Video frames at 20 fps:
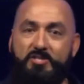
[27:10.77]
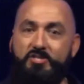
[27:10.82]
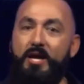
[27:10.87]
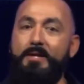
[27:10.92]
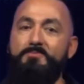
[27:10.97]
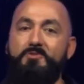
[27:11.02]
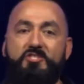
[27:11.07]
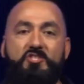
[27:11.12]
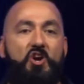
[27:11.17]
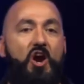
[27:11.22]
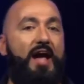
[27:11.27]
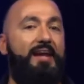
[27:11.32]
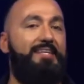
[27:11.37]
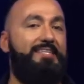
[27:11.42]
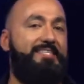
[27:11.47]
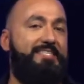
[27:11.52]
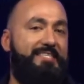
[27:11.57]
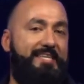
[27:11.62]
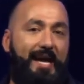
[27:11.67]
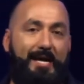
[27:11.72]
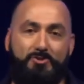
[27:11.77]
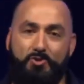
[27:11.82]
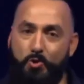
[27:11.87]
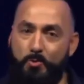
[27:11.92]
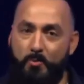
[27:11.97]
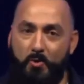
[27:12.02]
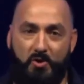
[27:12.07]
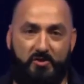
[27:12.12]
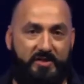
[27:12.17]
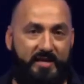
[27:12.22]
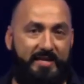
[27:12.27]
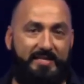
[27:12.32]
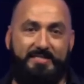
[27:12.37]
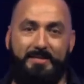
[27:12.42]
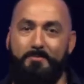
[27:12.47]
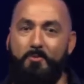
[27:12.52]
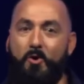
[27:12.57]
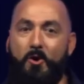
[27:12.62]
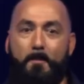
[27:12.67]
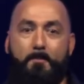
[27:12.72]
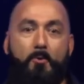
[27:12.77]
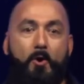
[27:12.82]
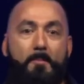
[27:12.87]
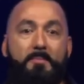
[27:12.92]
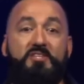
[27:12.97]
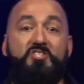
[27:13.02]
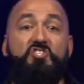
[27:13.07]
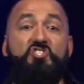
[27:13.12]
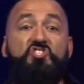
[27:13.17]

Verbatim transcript: Stop trying to schedule more things and more appointments.